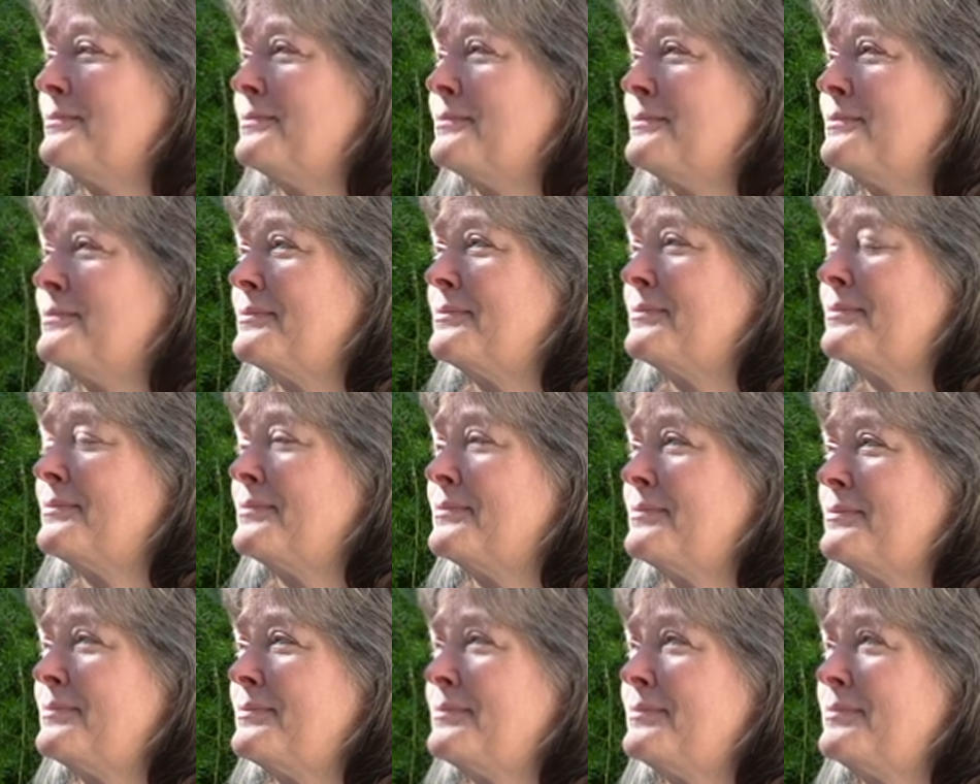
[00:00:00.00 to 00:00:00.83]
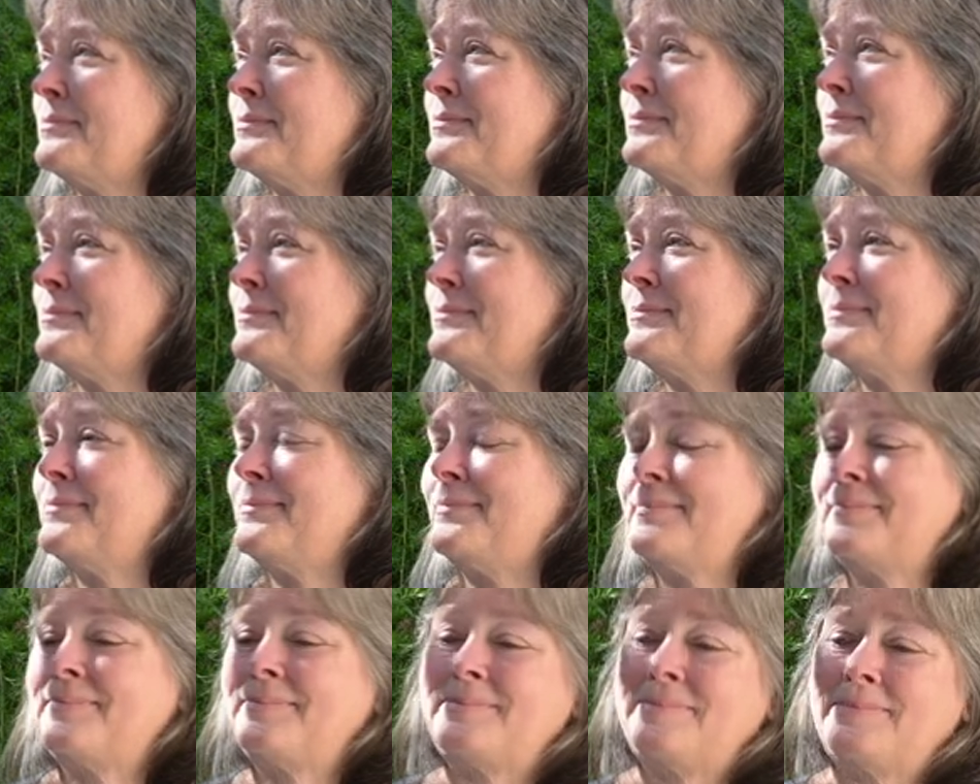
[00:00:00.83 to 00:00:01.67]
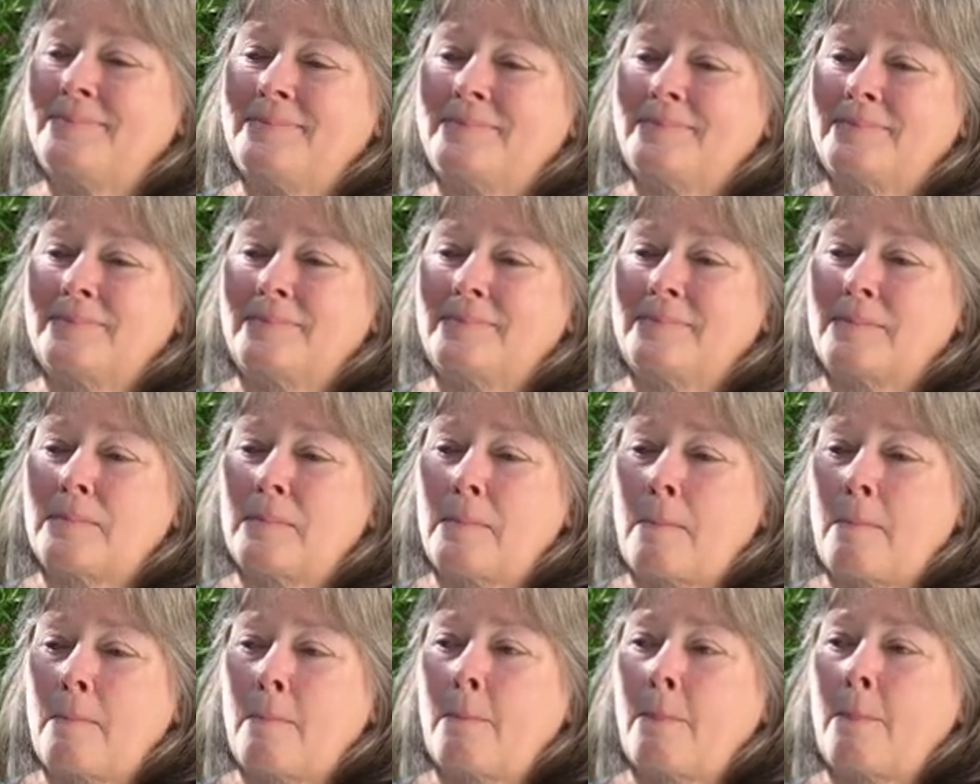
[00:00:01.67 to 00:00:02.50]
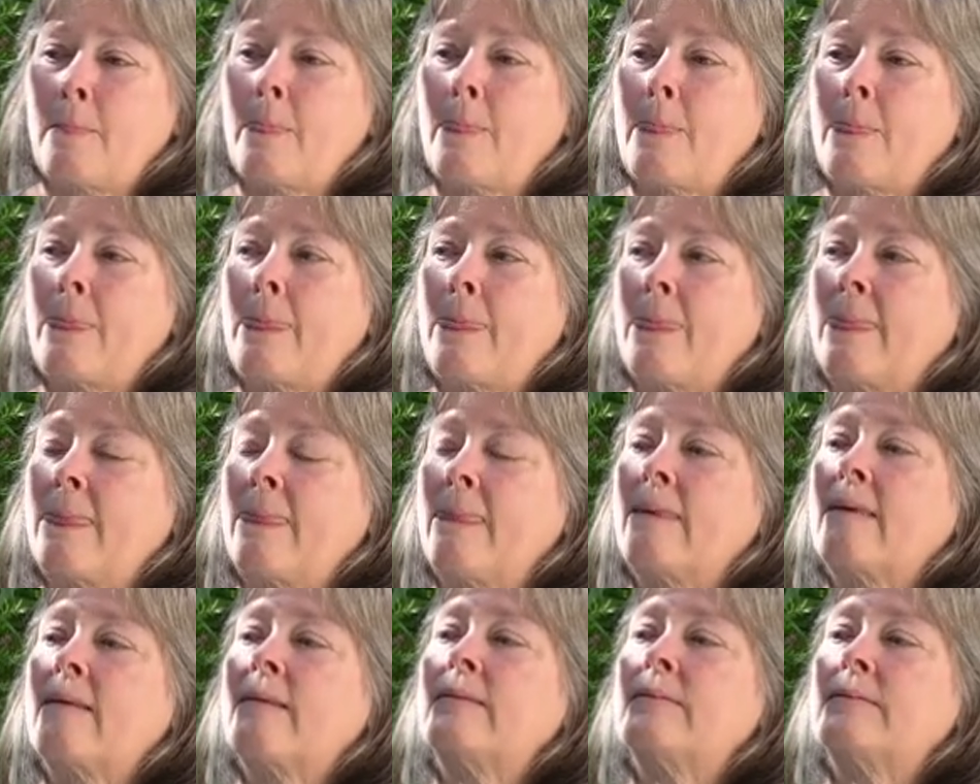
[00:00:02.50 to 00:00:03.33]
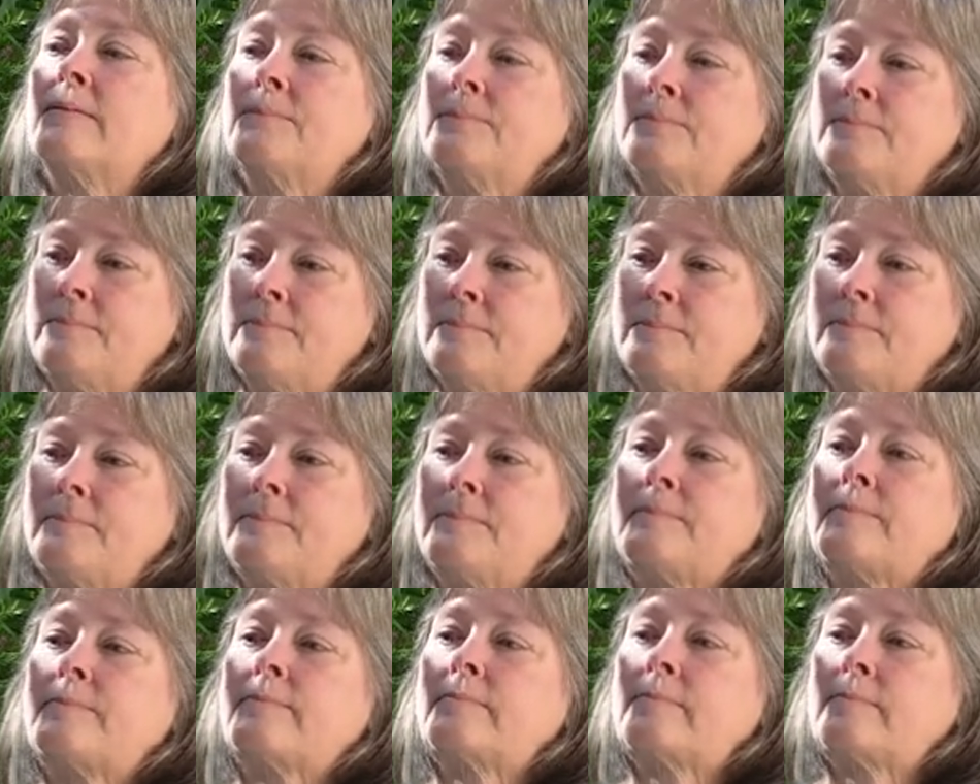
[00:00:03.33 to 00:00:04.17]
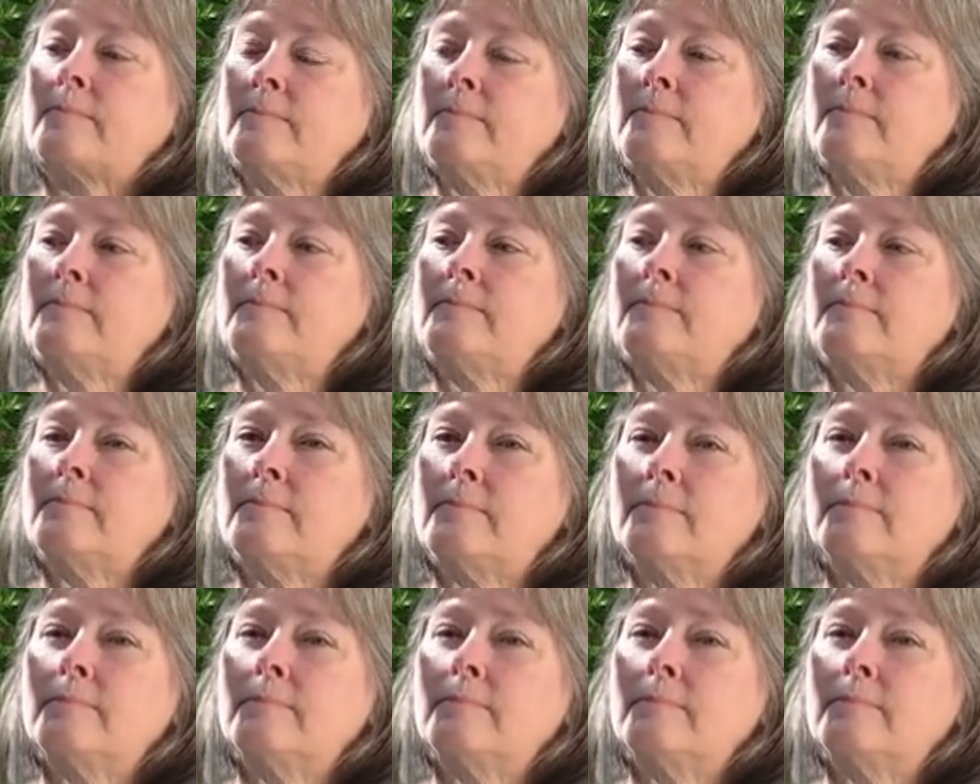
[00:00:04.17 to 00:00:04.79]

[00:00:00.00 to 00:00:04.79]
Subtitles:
[no speech]